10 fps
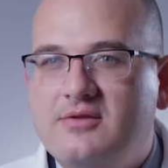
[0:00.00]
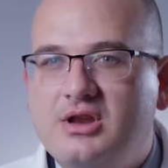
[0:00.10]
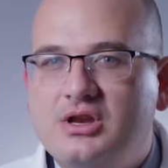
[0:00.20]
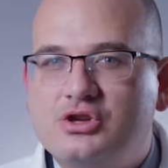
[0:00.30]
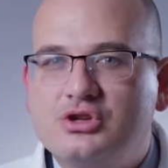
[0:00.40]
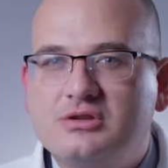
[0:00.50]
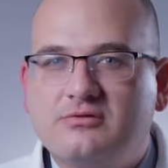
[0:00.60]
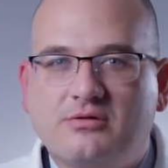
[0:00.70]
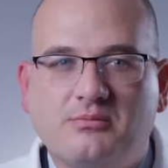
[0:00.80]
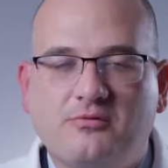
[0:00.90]
of conditions
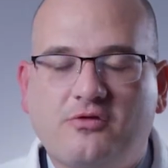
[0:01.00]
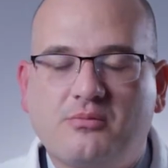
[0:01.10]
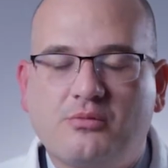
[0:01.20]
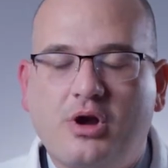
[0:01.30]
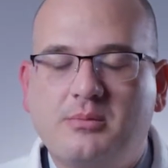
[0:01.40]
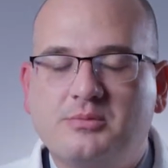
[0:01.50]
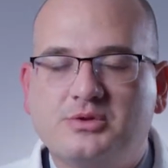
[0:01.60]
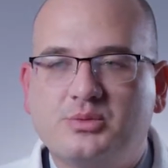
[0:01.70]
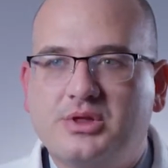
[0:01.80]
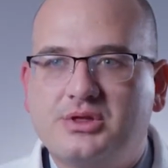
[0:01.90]
from, from
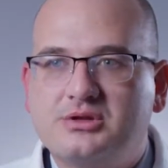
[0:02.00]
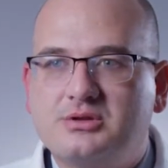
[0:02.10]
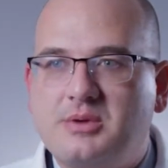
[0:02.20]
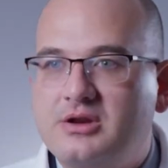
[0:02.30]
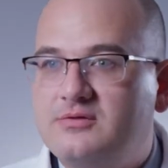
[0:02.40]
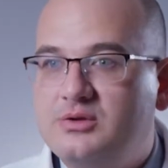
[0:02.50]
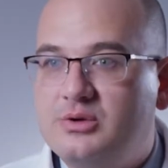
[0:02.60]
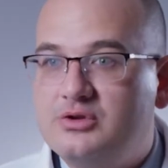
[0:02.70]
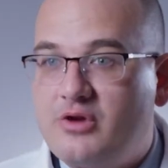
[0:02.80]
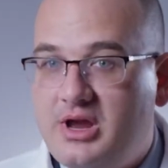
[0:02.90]
problems with spinal
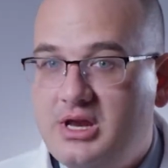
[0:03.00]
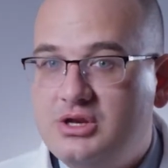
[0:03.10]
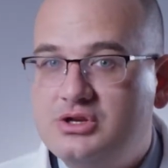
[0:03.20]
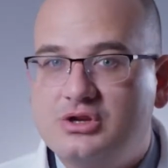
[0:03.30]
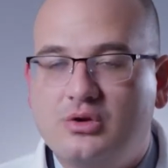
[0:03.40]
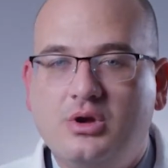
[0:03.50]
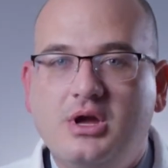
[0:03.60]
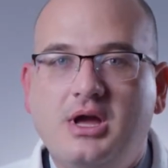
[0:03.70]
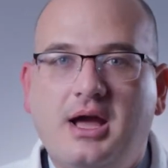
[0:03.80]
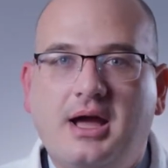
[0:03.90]
fluid drainage, so
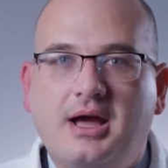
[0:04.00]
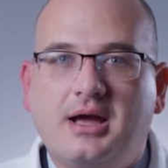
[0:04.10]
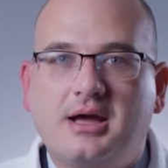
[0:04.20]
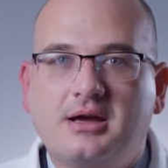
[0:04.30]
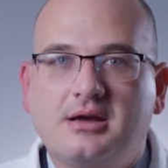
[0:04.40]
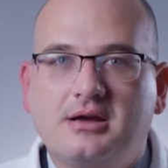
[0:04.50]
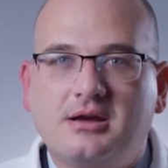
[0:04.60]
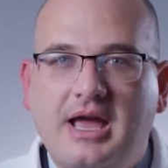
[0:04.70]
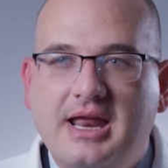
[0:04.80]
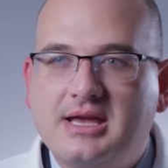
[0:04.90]
uh,
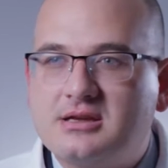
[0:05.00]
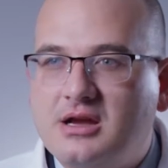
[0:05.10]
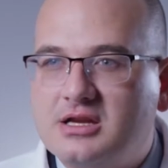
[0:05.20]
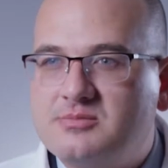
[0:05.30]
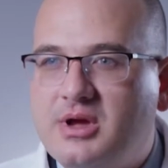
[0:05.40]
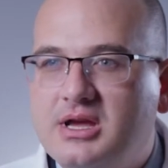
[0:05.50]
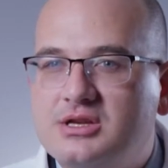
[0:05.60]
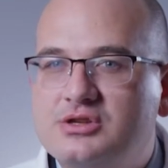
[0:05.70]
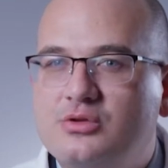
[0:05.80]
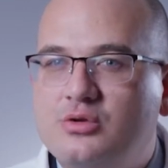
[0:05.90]
headaches caused by
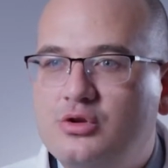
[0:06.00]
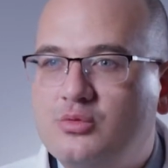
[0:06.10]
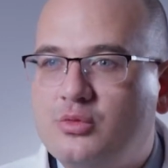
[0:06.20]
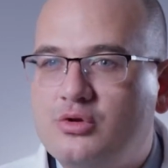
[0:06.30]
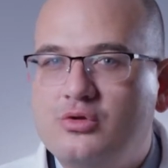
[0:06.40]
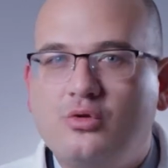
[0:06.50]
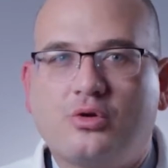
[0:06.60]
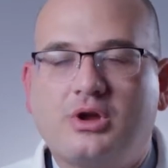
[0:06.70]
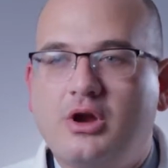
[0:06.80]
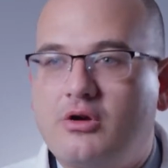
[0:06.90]
pseudotumor
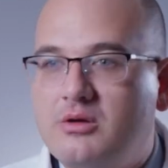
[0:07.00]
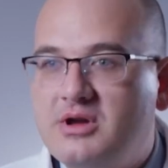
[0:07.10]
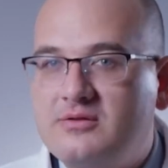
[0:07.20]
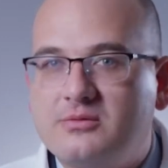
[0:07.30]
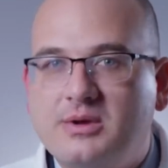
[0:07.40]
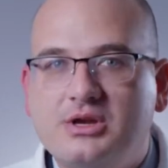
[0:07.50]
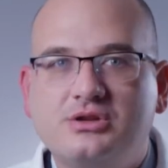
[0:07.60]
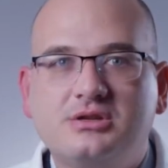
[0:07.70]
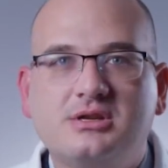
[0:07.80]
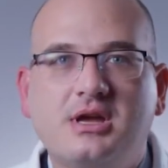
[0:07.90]
or Chiari
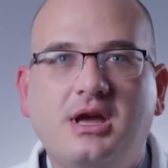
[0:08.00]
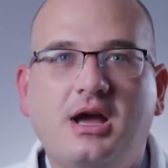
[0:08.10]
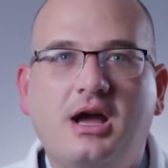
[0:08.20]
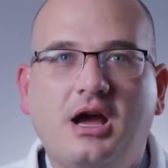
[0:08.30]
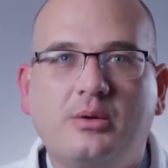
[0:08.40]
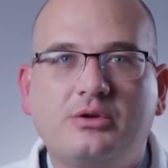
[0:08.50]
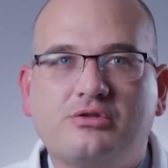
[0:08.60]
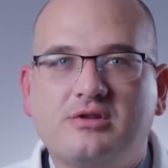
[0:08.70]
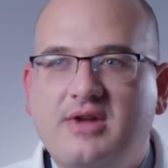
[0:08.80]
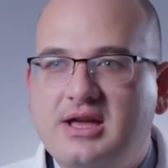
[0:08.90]
malformations. Uh, we
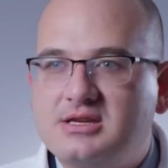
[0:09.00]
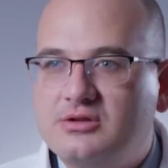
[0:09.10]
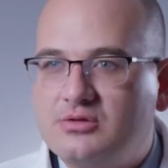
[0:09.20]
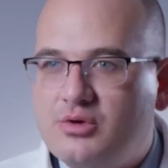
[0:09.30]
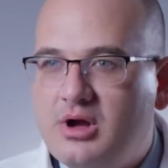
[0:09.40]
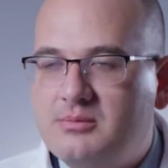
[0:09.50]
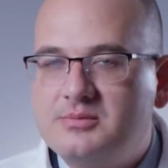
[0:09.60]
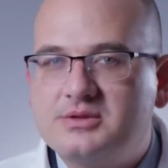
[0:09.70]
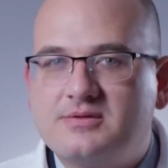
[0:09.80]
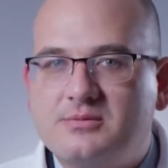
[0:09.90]
treat vascular
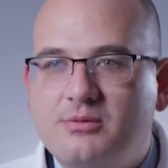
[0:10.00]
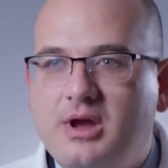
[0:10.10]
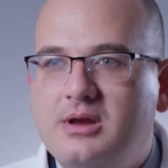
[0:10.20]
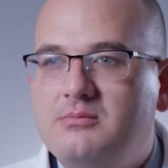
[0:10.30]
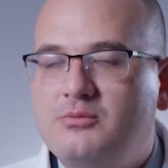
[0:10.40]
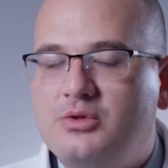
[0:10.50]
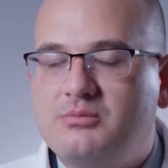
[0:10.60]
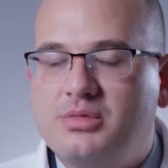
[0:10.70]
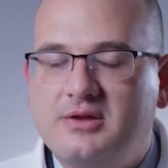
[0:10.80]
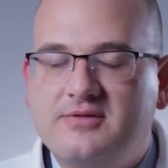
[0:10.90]
problems of the brain with
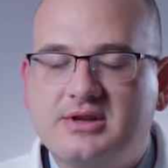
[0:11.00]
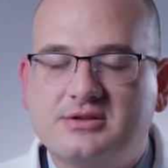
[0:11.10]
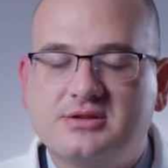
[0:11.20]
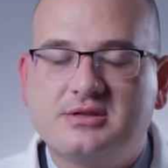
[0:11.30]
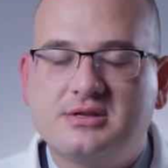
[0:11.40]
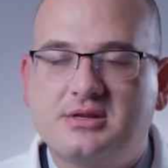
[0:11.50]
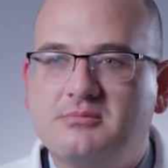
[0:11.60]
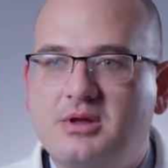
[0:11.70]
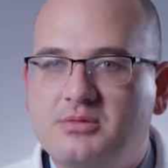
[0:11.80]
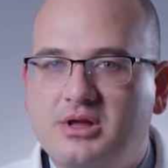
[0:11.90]
blood vessels
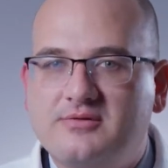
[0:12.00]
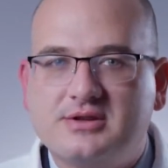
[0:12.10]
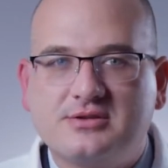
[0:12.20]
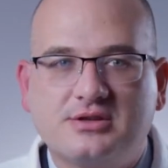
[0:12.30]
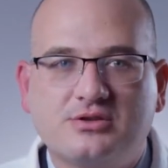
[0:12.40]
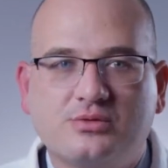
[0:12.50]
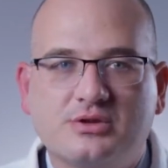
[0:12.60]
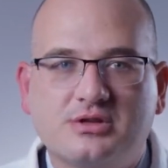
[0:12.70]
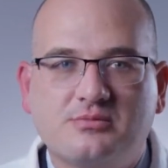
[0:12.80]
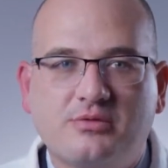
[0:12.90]
and, blood vessel disorders of the